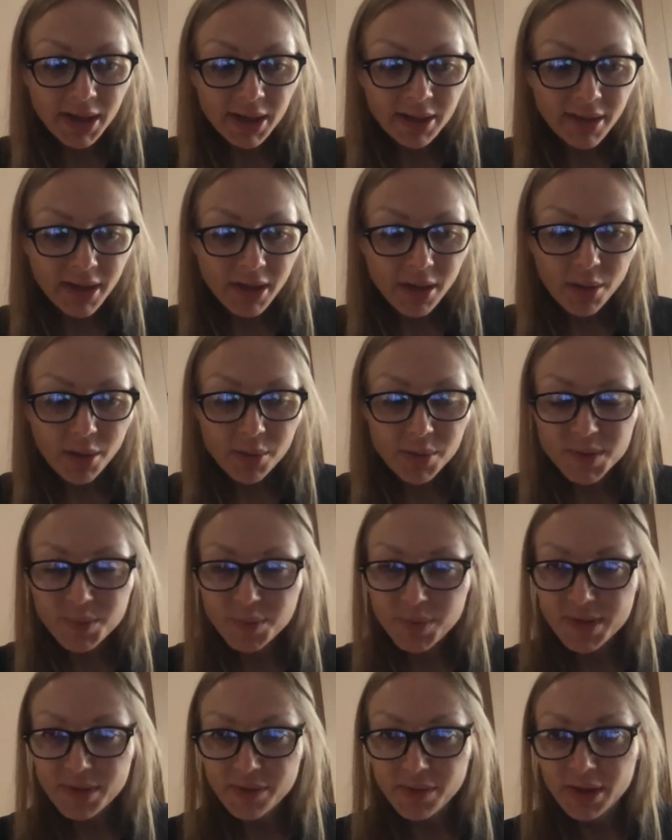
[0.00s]
There I will
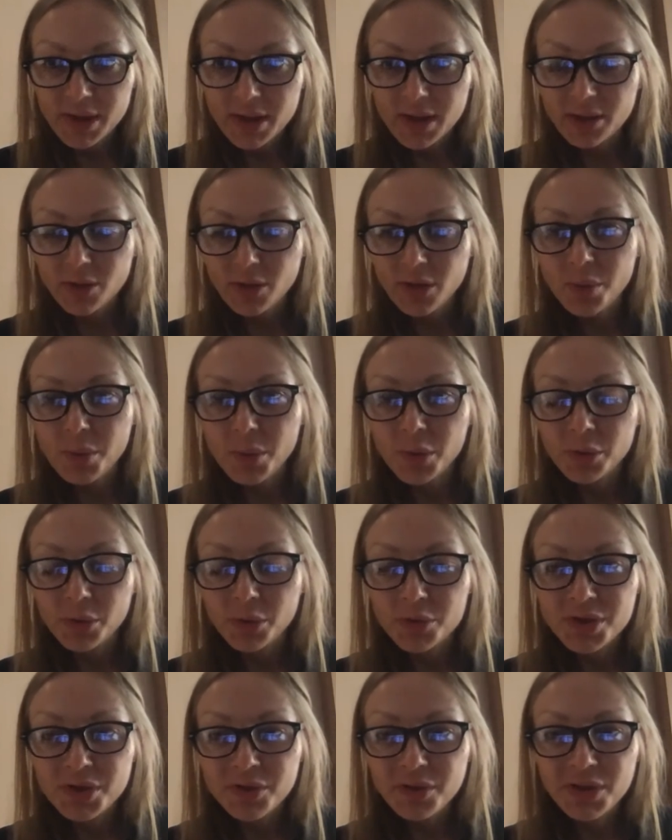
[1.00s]
specifically talk about
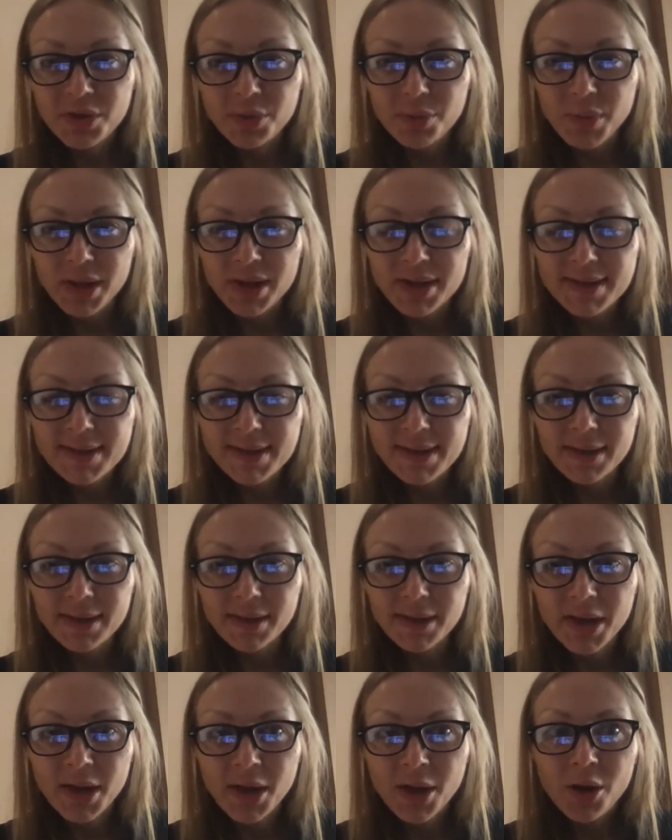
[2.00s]
longevity
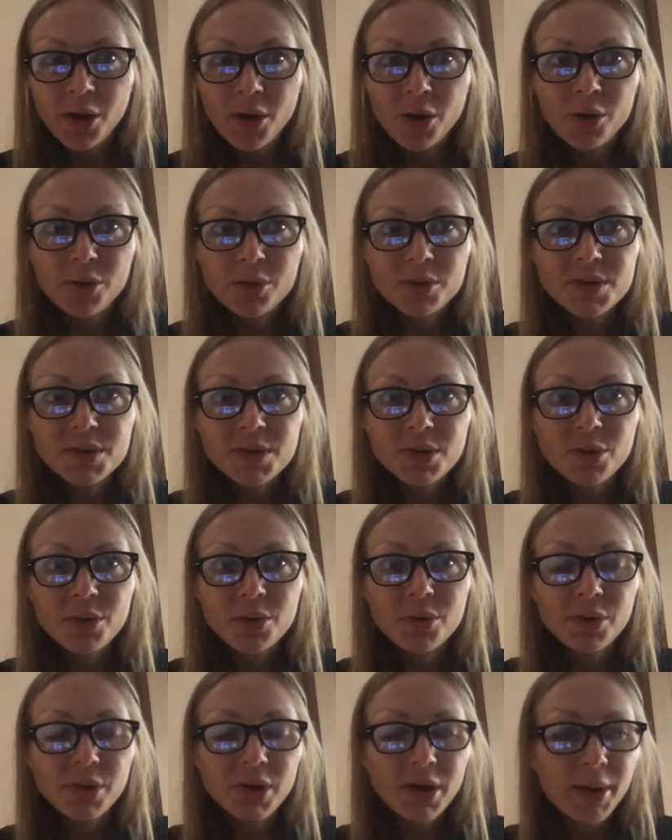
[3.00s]
medicine,
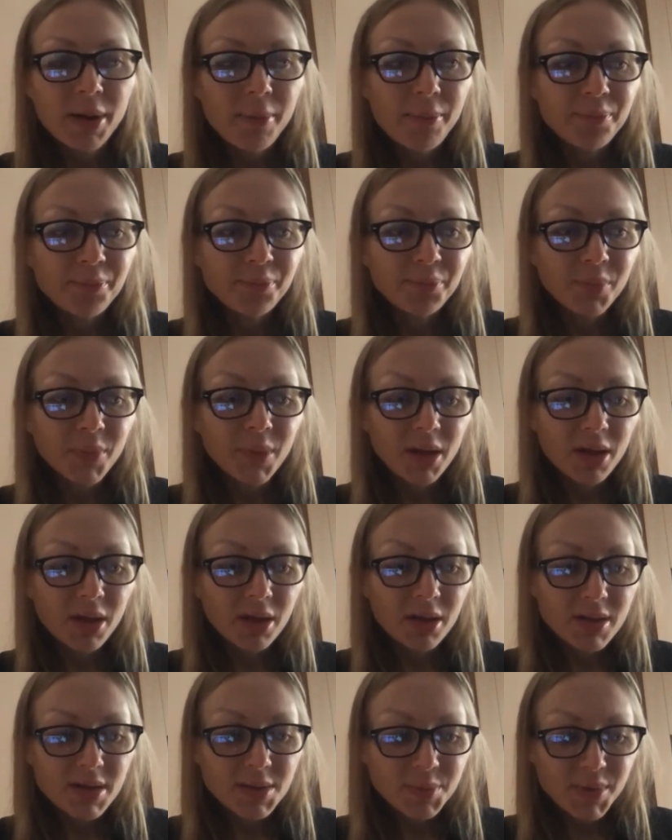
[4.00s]
also um,
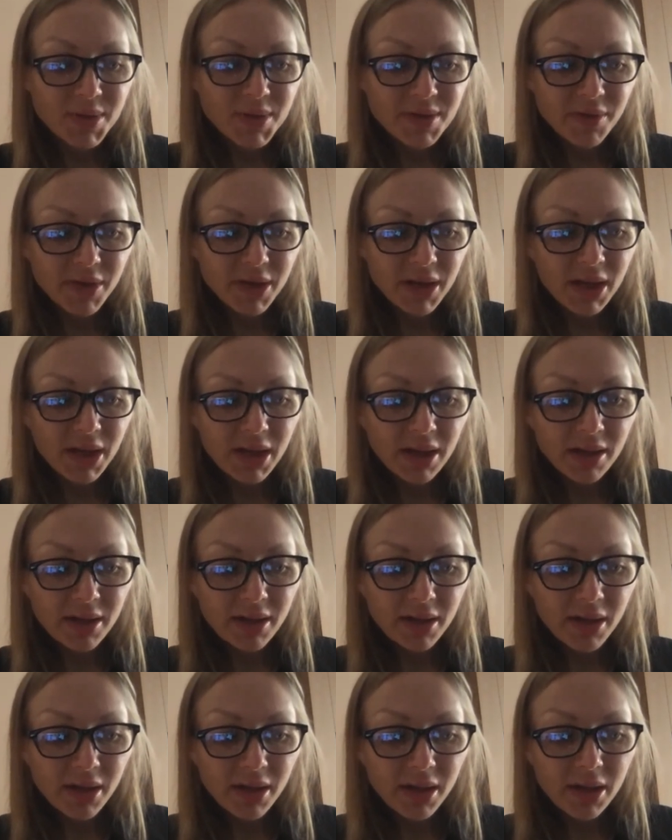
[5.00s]
specifically in
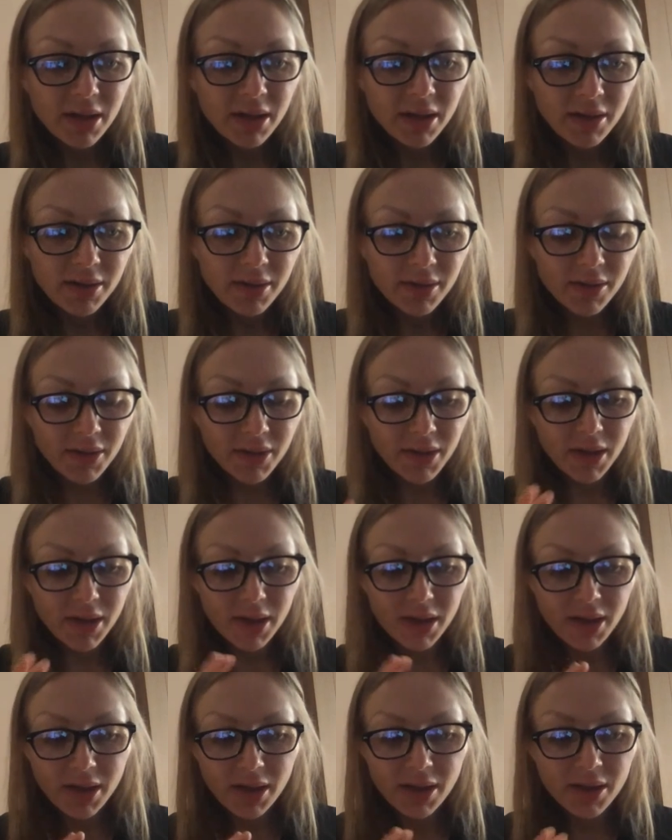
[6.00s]
the
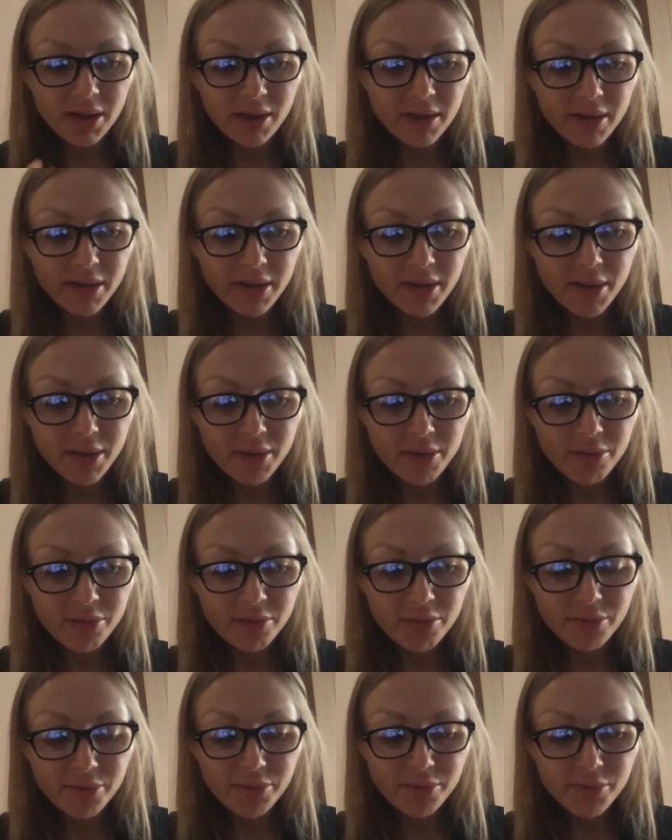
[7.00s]
in the
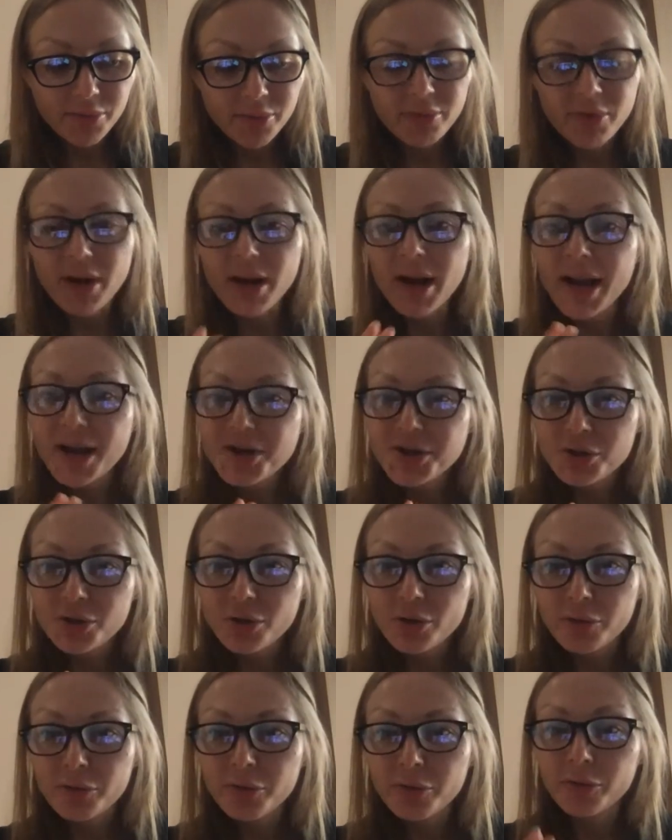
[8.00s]
relation
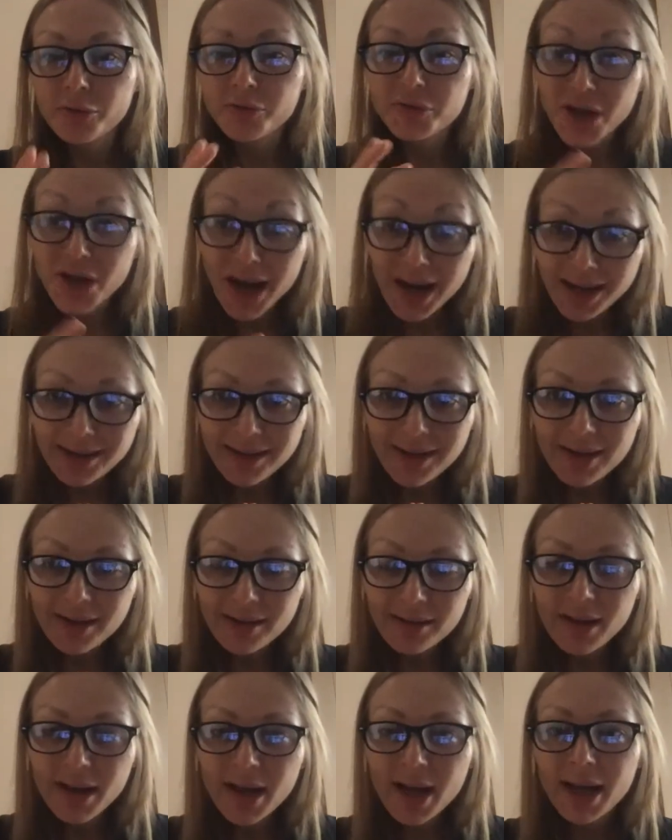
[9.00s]
of
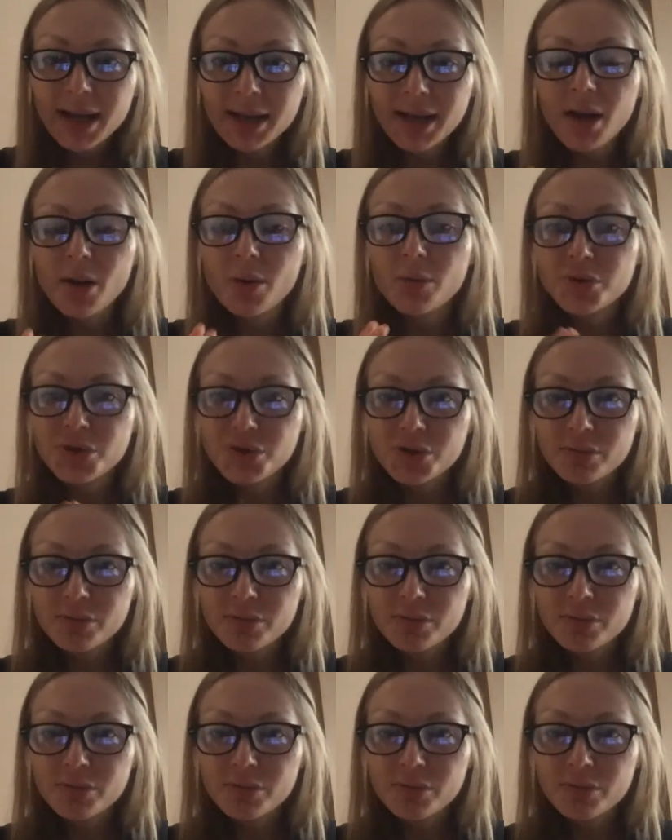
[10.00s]
China and how